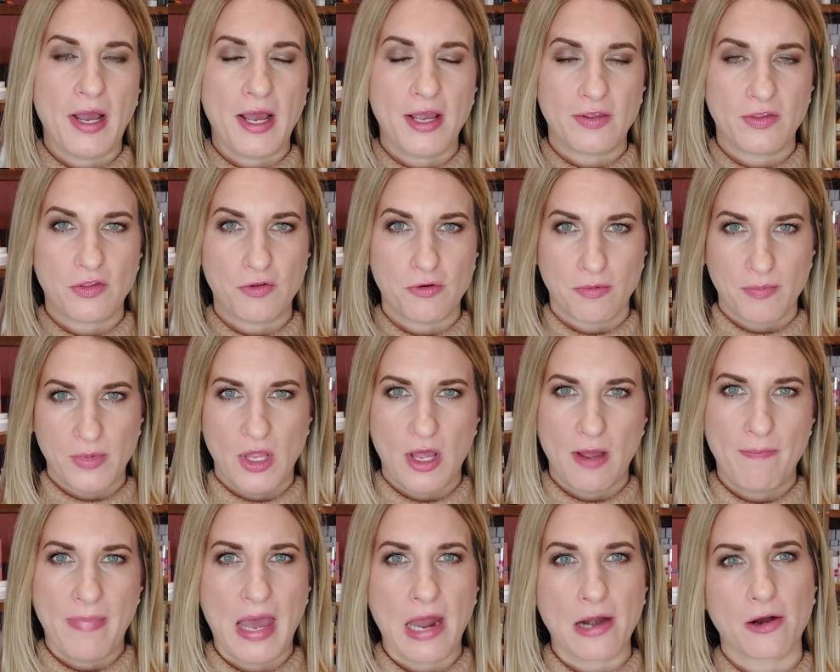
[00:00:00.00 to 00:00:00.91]
serum a
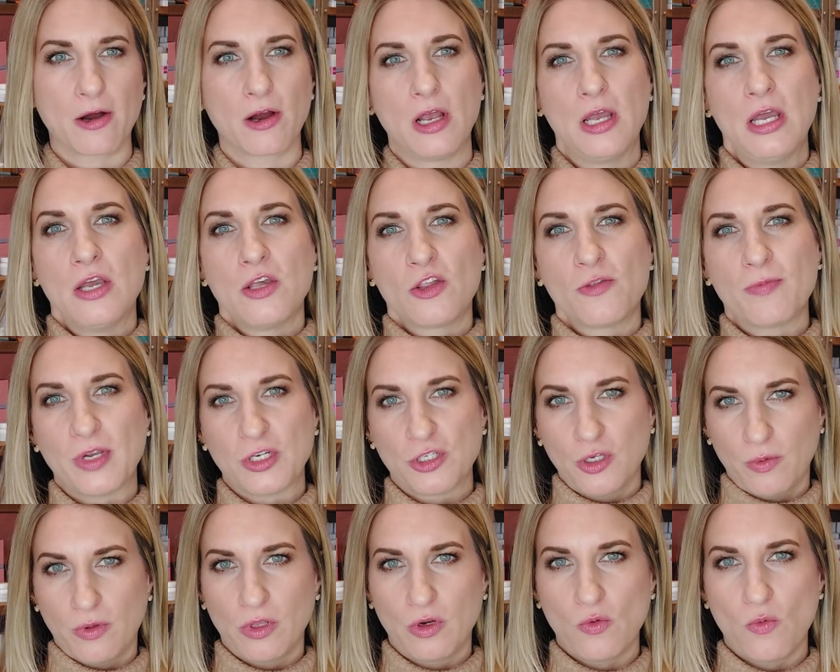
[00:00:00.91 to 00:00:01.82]
lot better,
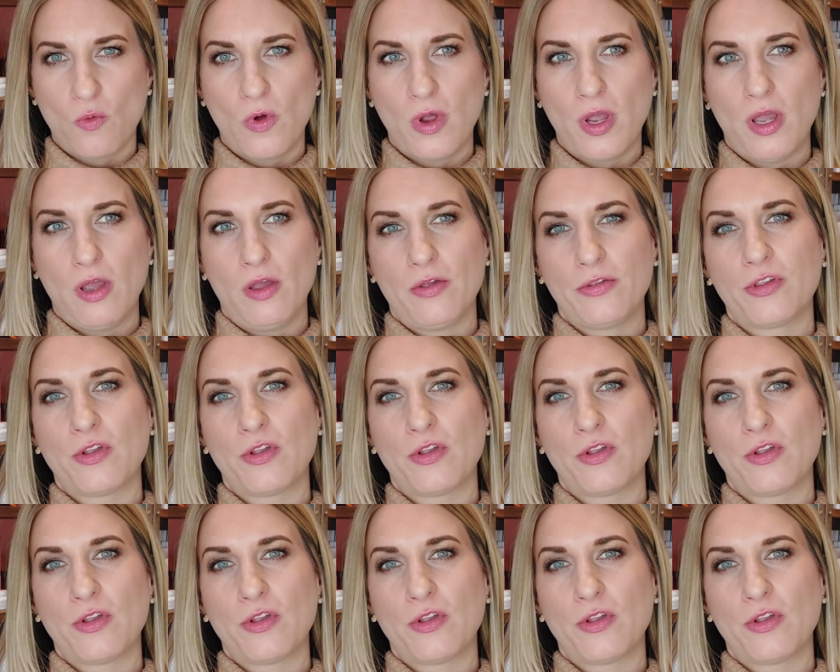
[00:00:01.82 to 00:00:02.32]
especially with an oil.